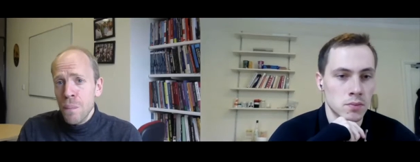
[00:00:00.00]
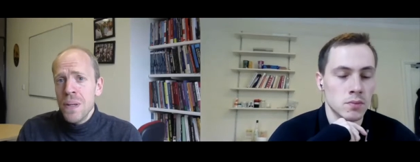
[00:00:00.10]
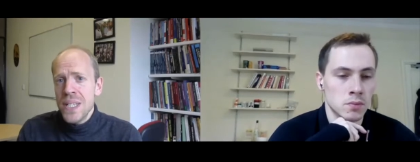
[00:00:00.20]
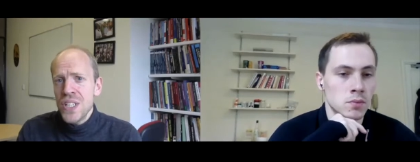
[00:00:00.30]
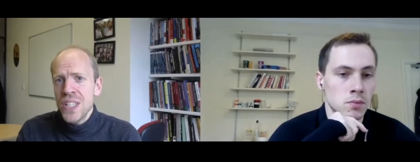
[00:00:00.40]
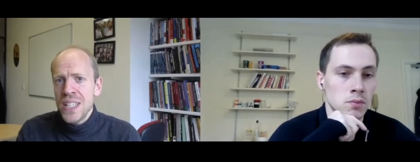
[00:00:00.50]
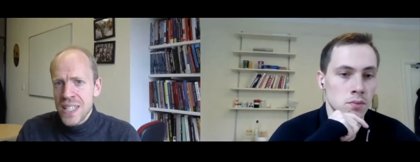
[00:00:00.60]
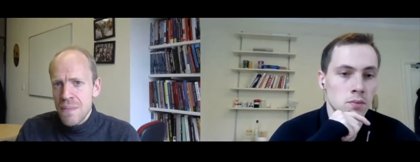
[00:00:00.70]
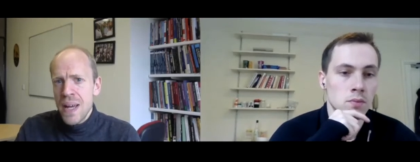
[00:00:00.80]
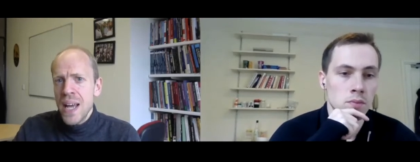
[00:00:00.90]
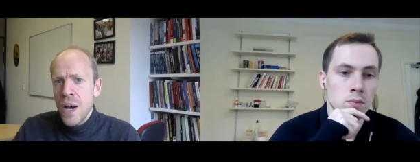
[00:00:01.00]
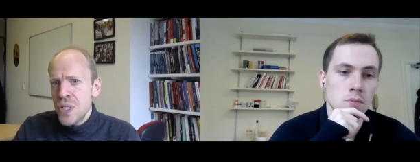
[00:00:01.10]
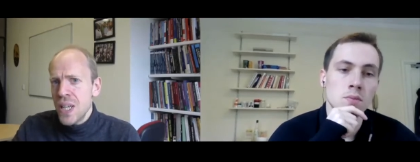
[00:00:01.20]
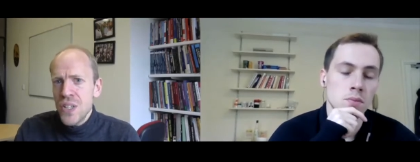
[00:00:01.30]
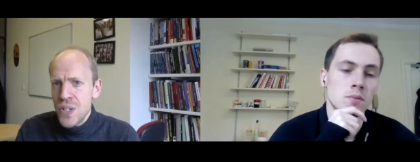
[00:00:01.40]
Speaker 1: positions that many host
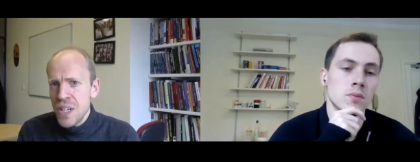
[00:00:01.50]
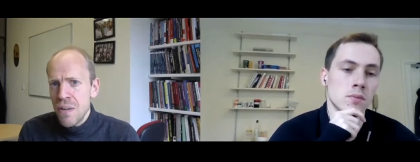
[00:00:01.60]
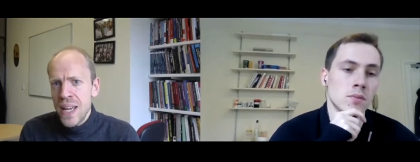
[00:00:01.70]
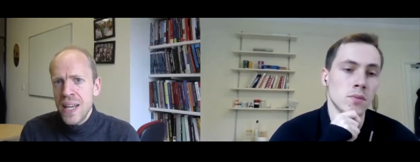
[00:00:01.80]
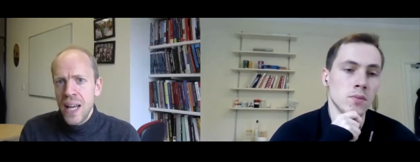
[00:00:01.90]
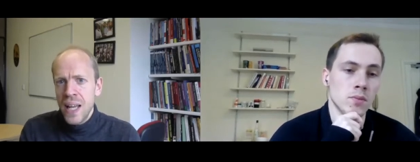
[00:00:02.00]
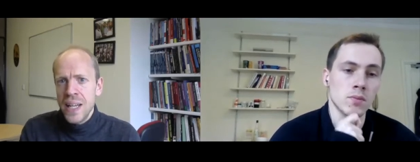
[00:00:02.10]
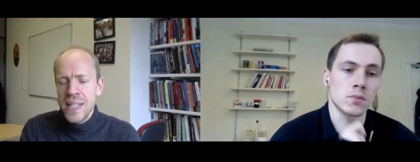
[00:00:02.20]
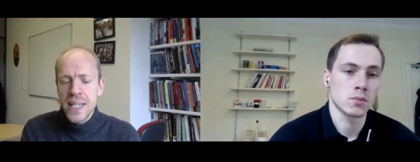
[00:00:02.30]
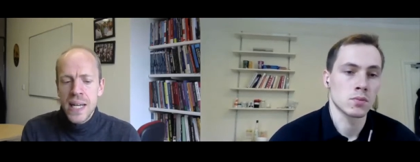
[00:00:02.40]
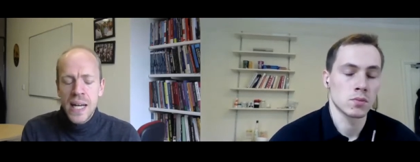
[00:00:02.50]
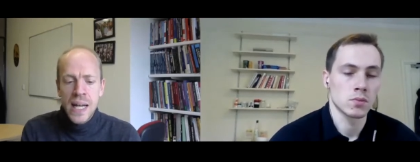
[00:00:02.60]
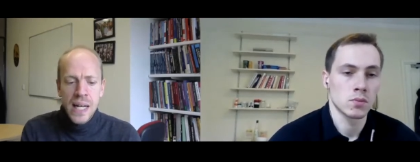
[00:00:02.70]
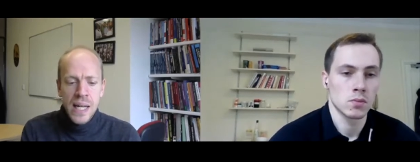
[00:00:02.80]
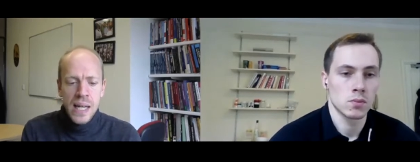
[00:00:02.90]
countries are in and uh,
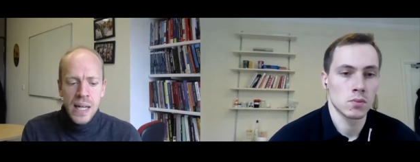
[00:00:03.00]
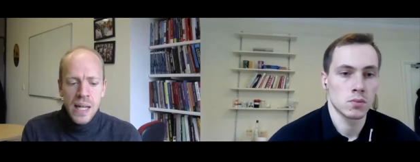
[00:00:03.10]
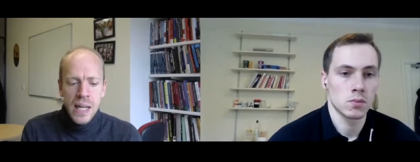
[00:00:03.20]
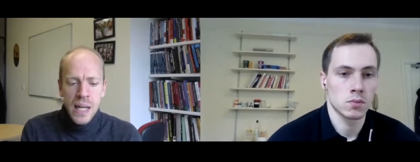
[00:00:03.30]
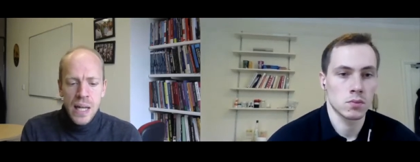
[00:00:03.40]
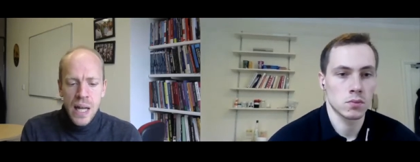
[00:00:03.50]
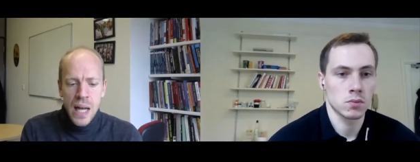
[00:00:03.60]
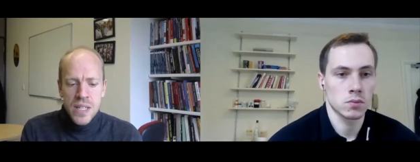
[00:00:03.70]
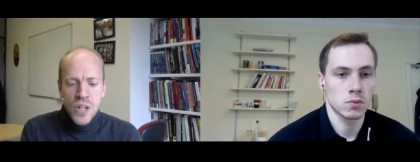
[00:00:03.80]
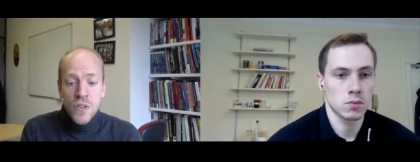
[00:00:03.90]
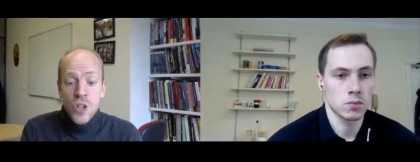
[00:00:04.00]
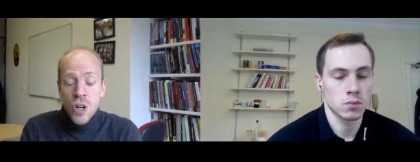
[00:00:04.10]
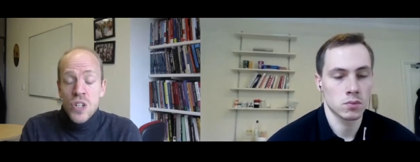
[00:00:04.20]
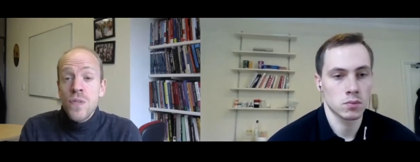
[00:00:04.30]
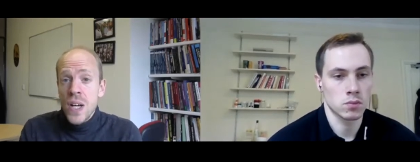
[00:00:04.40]
and sort of
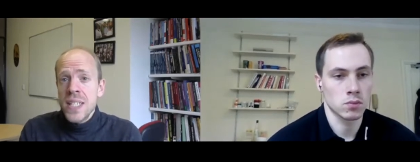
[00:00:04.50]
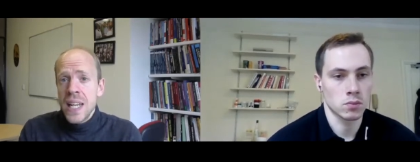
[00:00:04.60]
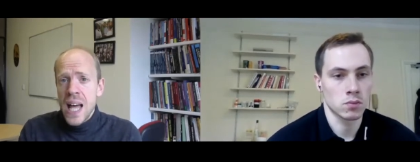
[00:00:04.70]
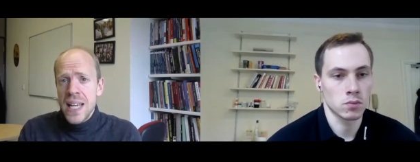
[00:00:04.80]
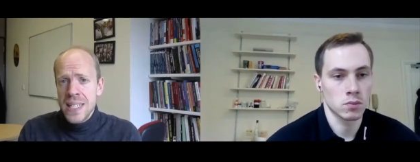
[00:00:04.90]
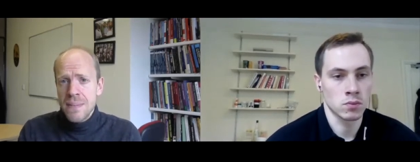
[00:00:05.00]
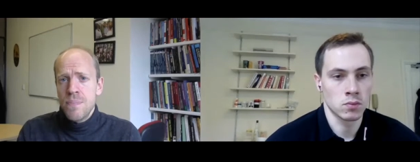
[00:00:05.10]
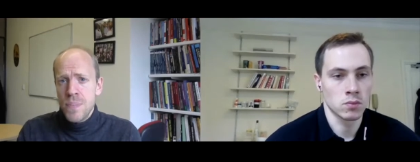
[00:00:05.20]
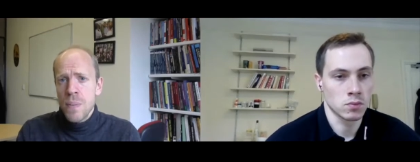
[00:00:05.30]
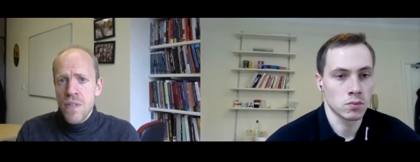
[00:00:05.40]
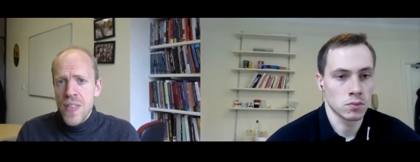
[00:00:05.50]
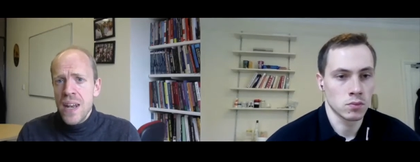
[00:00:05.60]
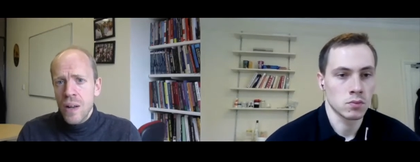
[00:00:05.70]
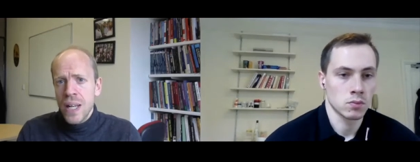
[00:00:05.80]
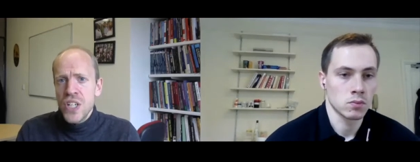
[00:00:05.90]
cross fertilize some of that
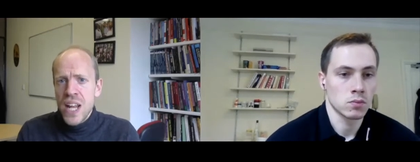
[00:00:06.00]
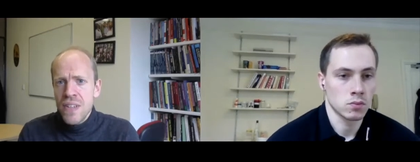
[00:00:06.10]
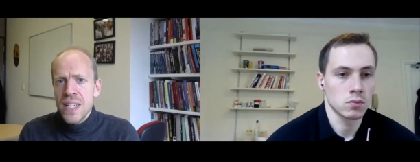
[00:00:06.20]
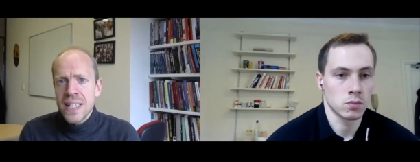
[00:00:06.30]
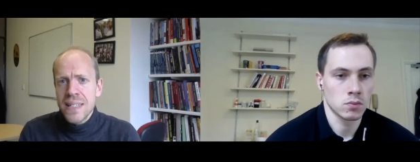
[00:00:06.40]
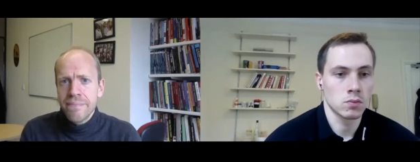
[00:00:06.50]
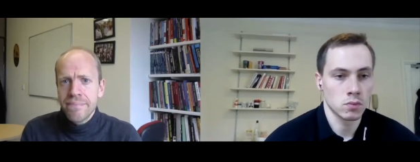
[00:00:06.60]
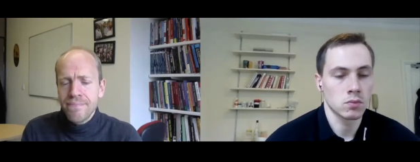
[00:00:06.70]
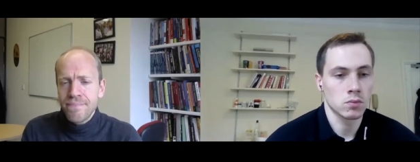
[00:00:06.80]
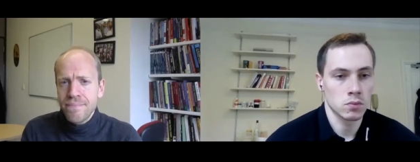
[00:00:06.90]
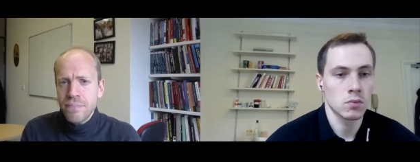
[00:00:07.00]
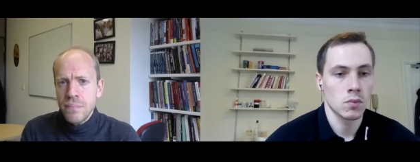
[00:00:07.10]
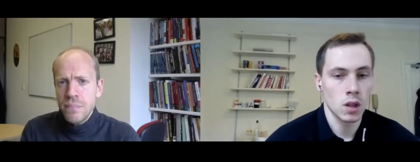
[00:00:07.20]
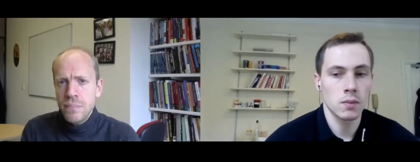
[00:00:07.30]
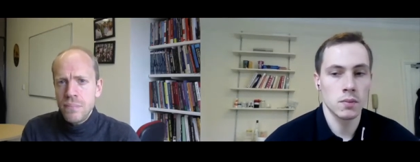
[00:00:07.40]
knowledge and
Speaker 2: evidence
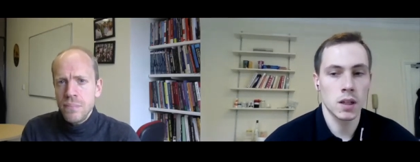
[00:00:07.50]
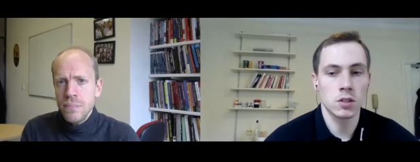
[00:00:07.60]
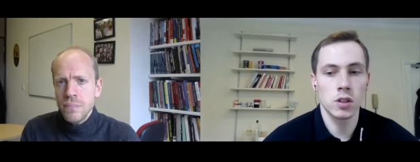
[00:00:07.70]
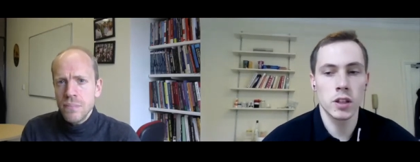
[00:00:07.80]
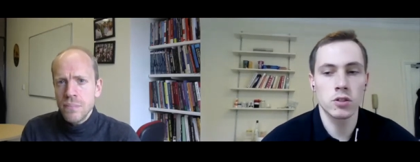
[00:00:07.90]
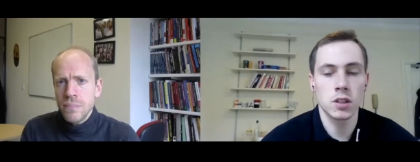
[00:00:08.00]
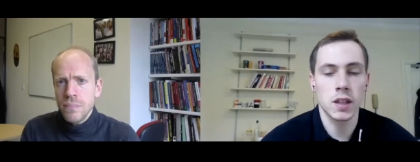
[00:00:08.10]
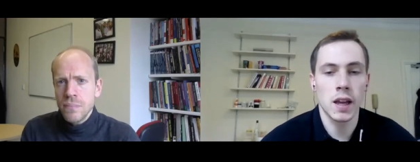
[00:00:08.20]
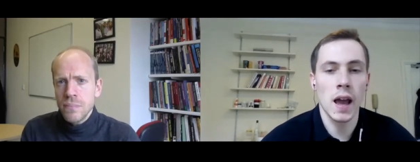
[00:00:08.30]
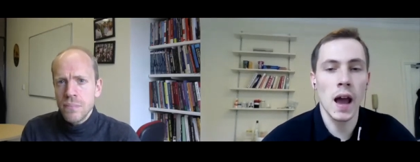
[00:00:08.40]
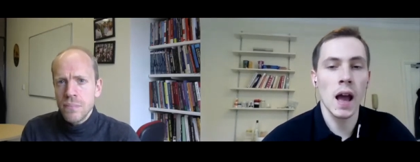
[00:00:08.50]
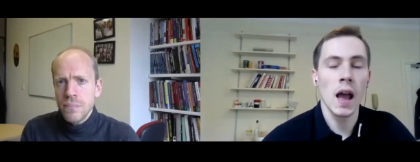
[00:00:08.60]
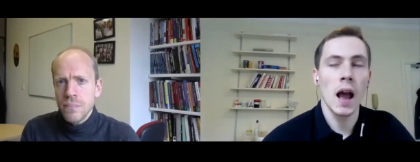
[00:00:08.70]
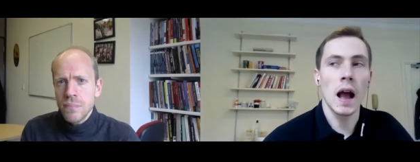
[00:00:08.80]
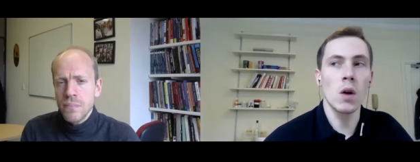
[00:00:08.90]
that's really interesting and how,
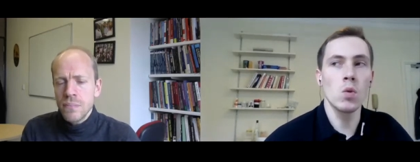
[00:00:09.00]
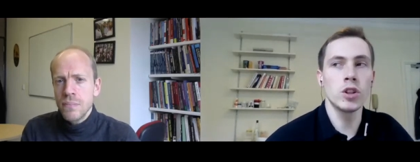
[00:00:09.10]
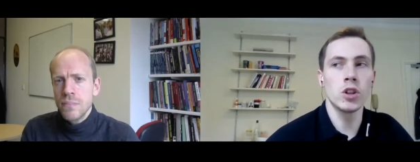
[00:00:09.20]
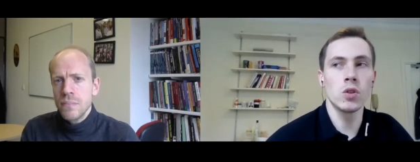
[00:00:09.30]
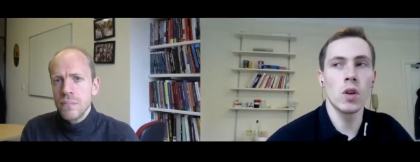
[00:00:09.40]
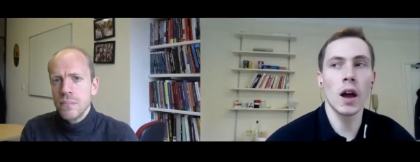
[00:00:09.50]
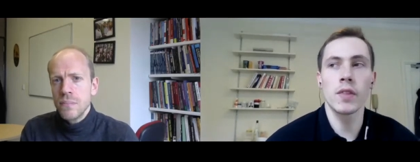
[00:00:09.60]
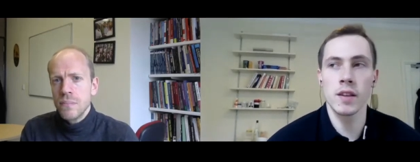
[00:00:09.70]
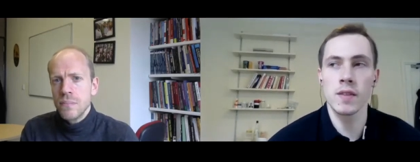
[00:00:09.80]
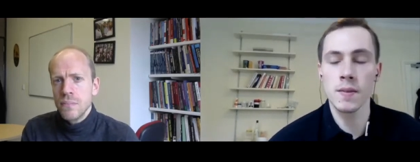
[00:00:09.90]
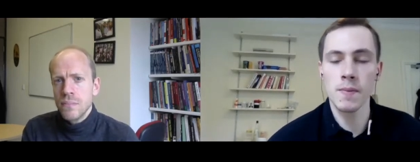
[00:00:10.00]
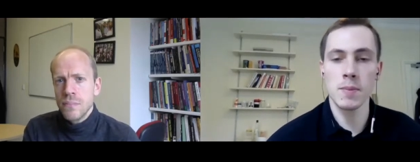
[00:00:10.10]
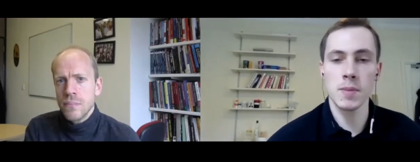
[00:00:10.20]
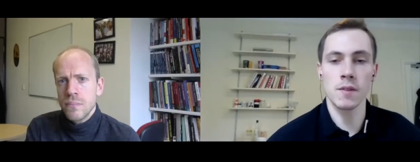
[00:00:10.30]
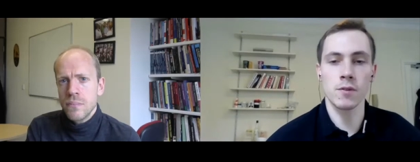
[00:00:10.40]
how would you uh, this, this may
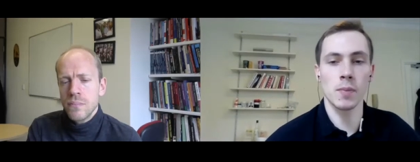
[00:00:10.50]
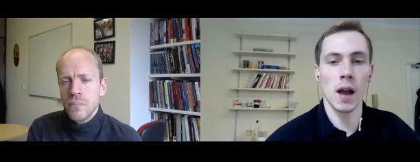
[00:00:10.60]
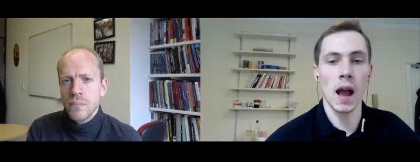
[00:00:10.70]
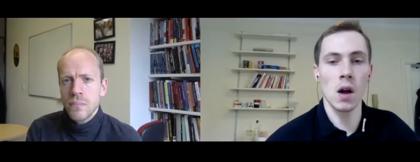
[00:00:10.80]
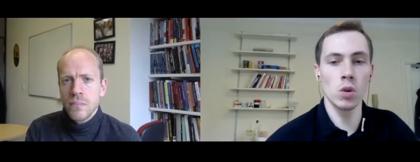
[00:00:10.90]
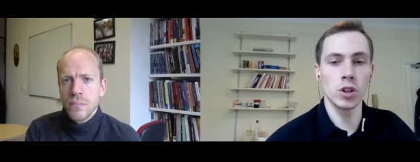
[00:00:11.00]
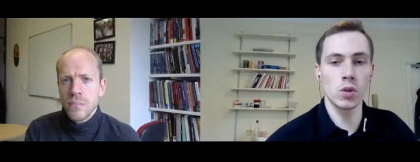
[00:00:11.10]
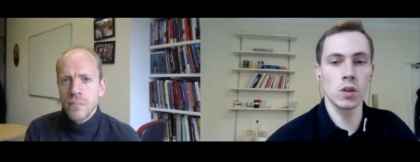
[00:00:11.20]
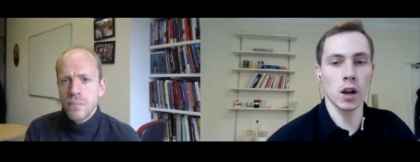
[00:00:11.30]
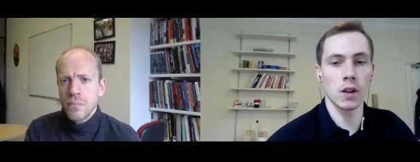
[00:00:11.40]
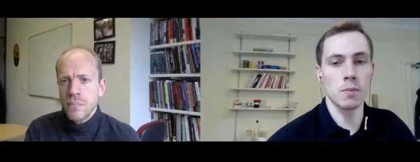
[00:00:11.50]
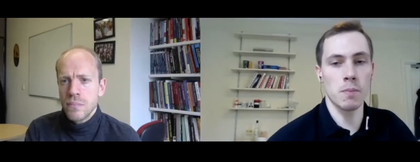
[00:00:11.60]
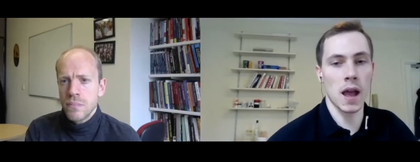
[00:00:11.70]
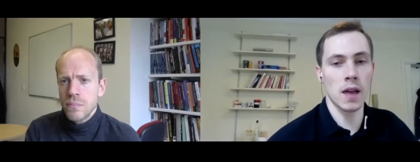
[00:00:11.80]
be difficult but how would you kind of compare